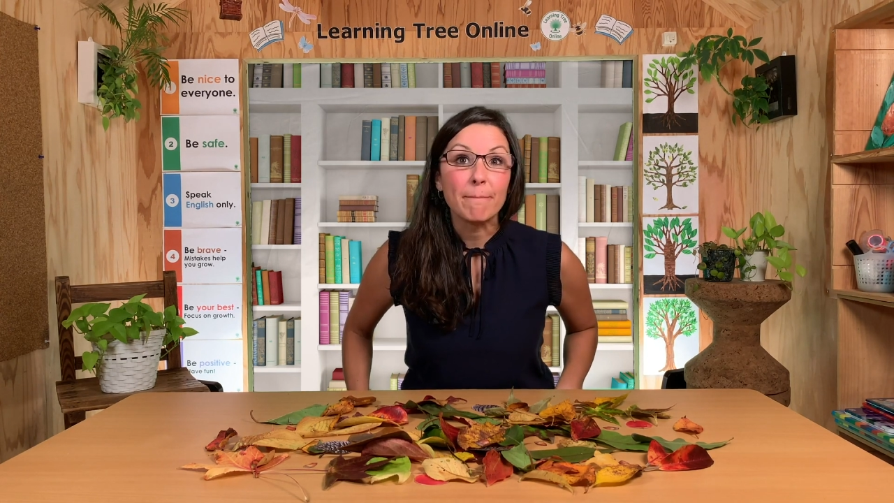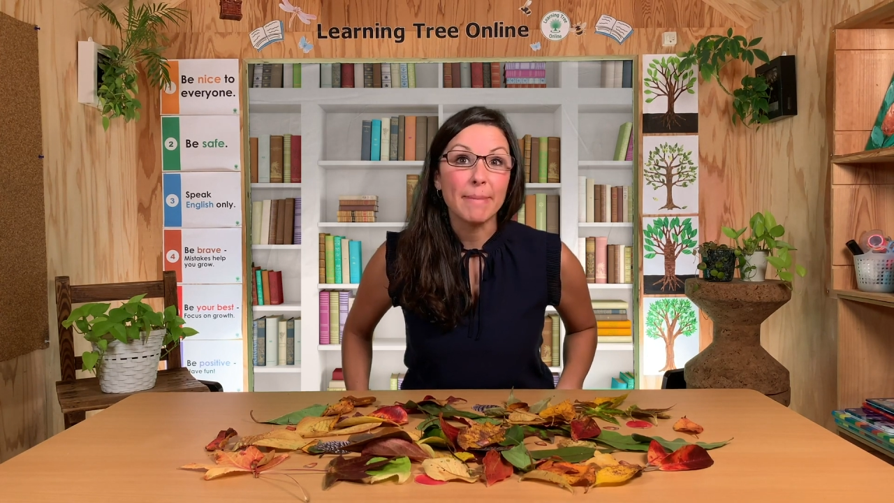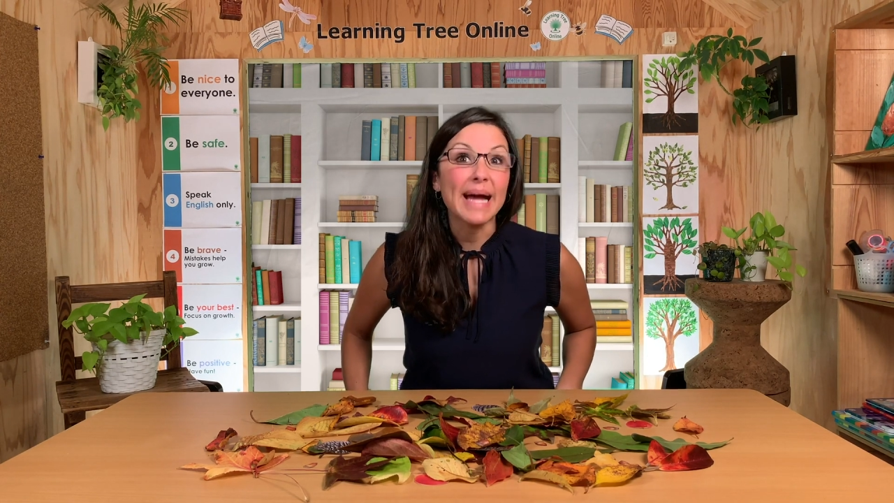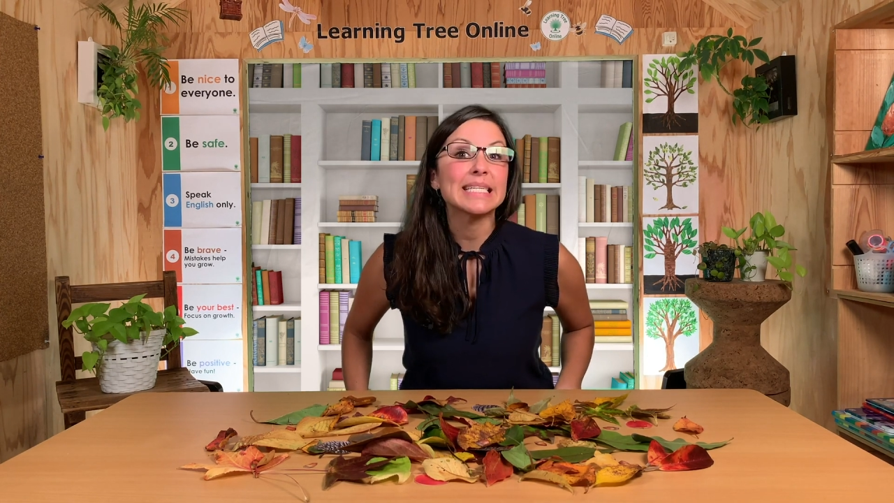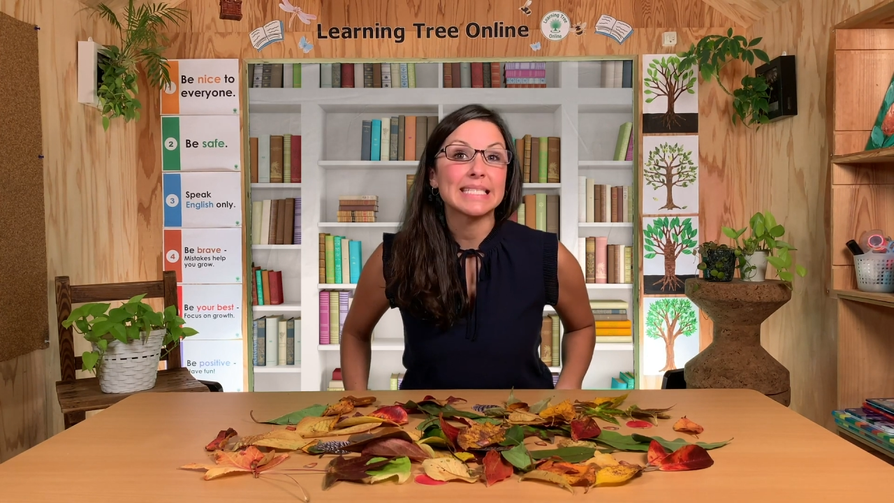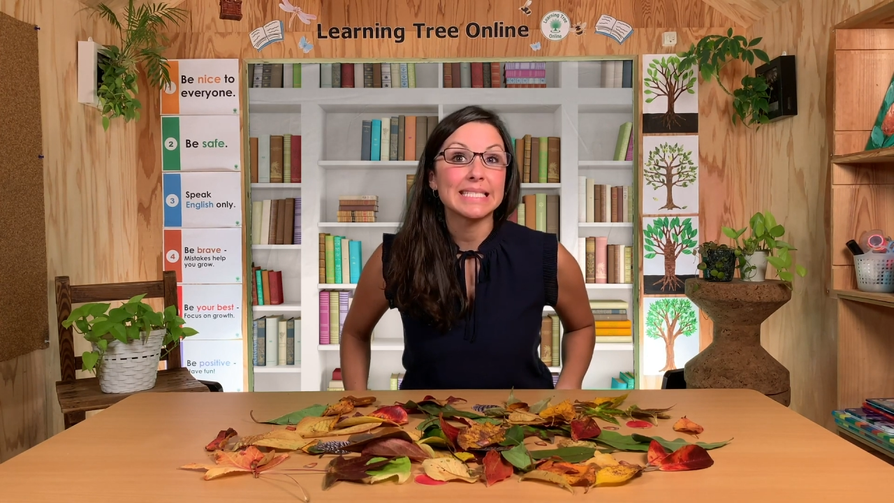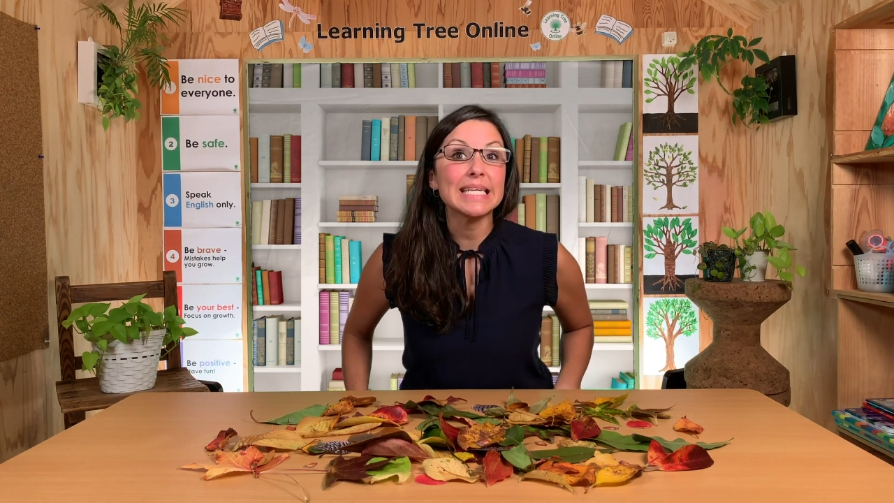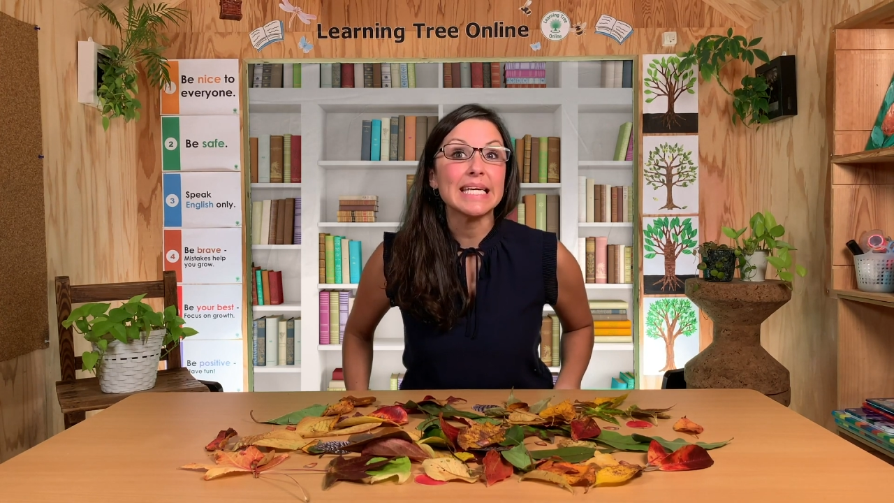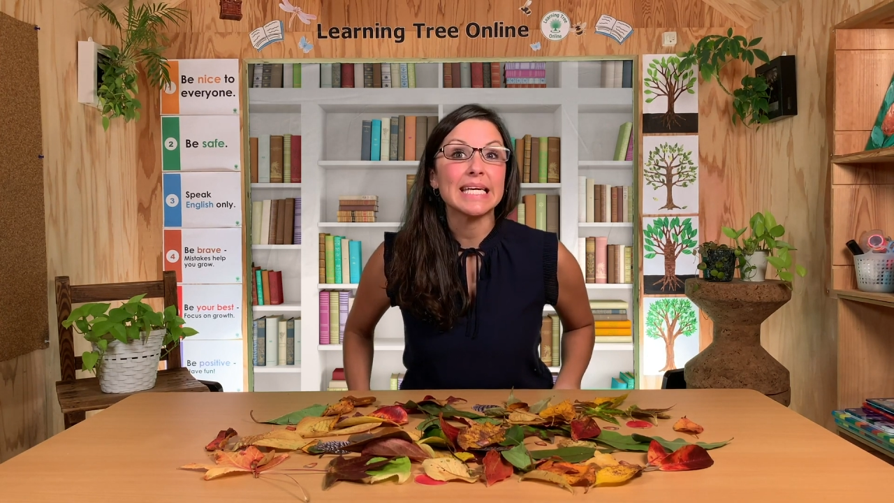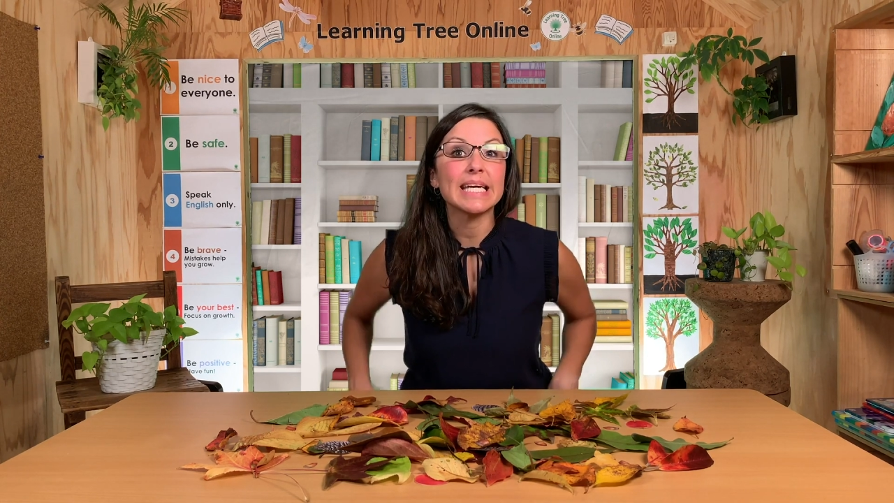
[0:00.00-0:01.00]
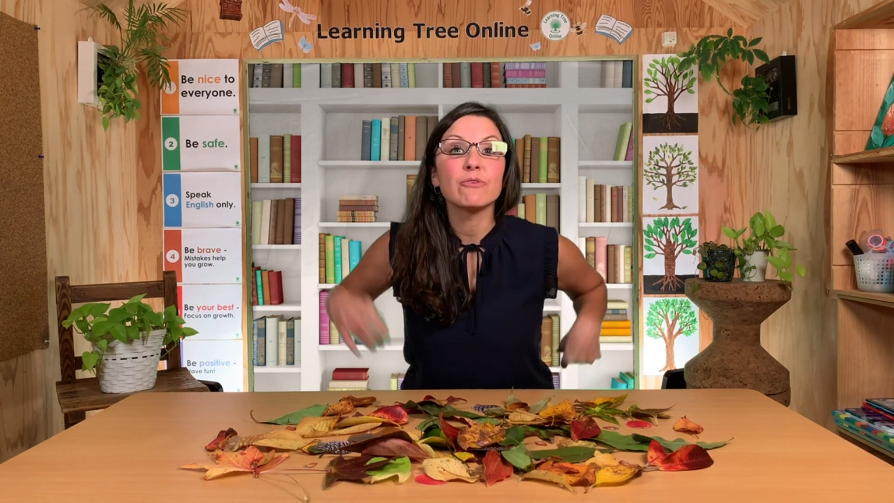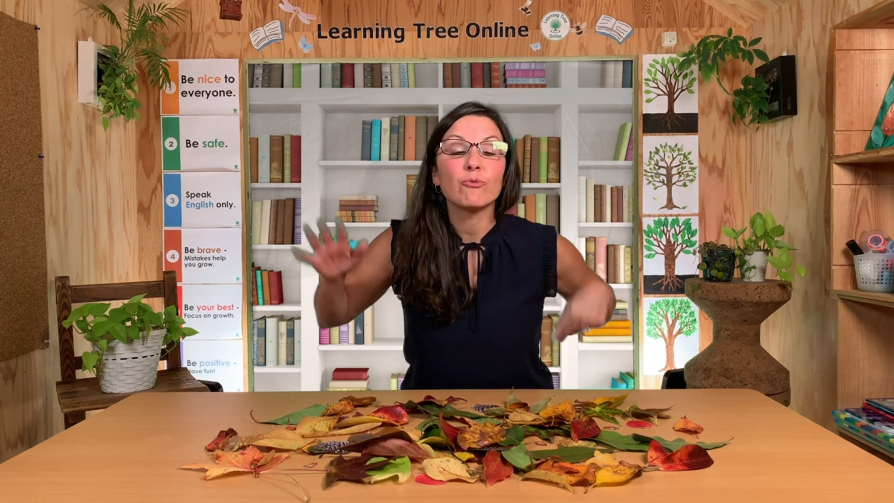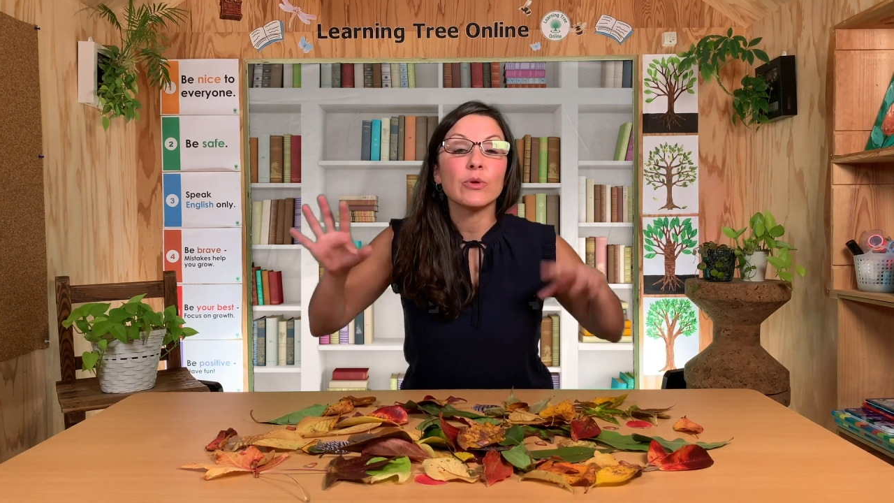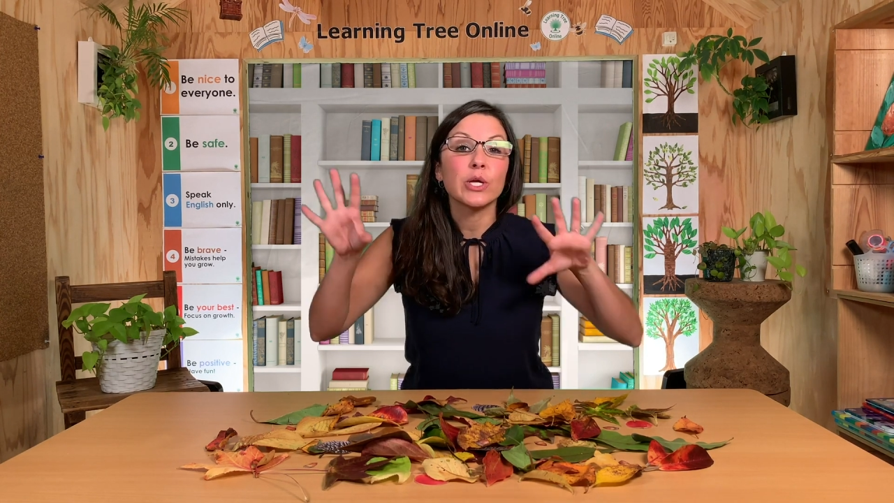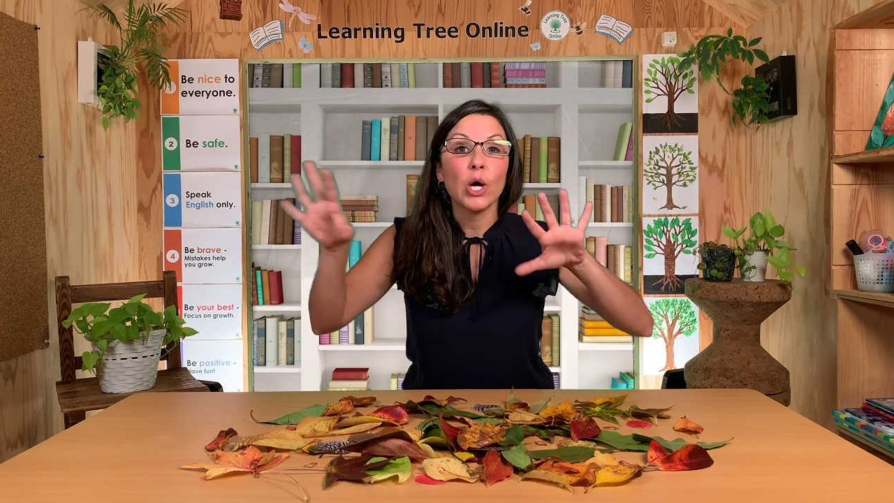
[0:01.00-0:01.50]
might see if
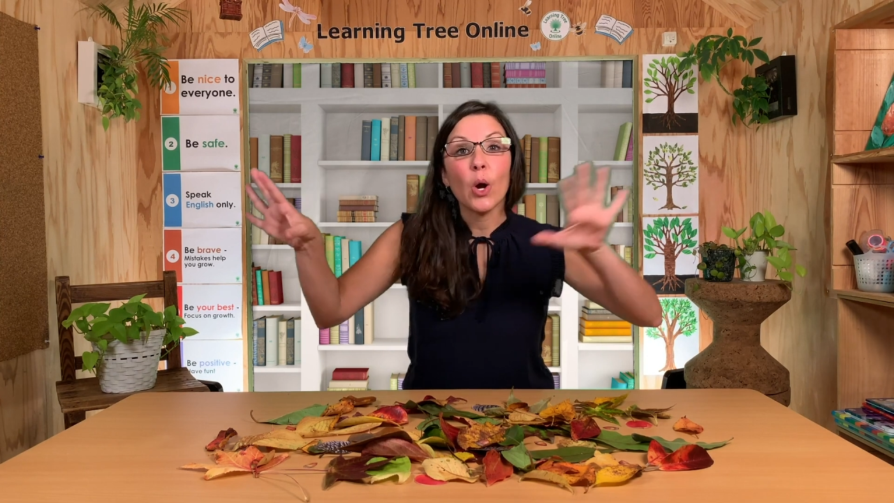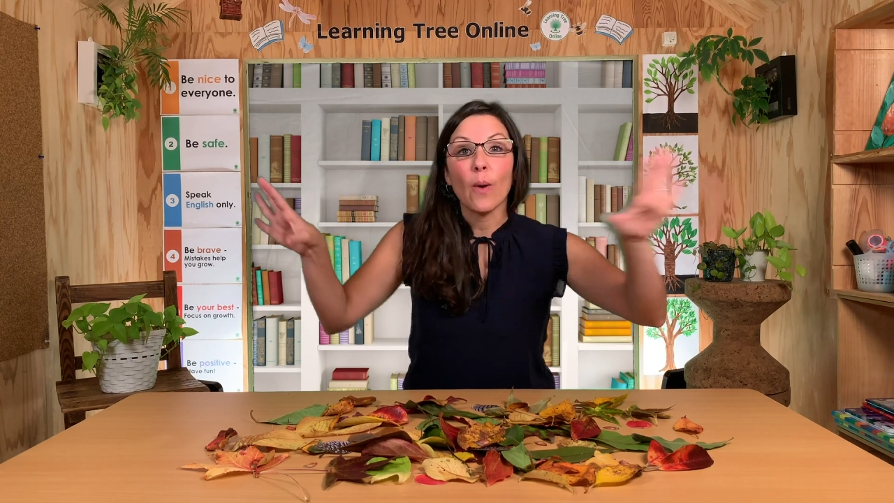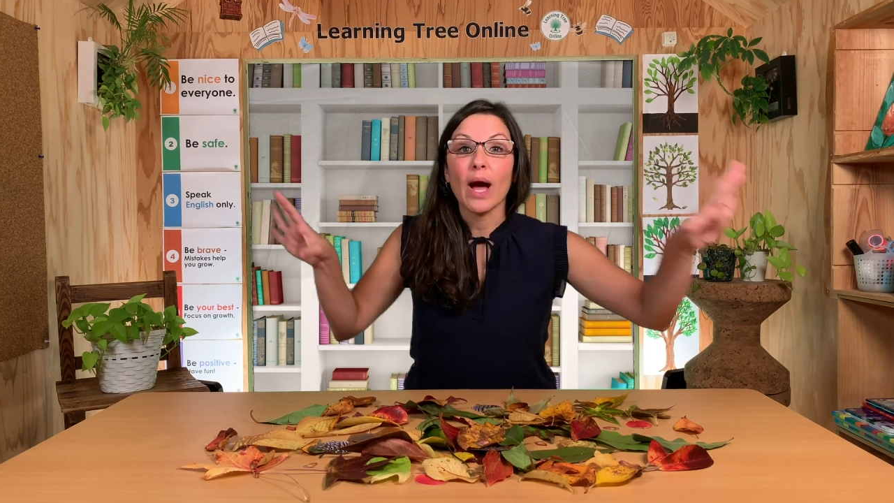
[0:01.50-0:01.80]
we go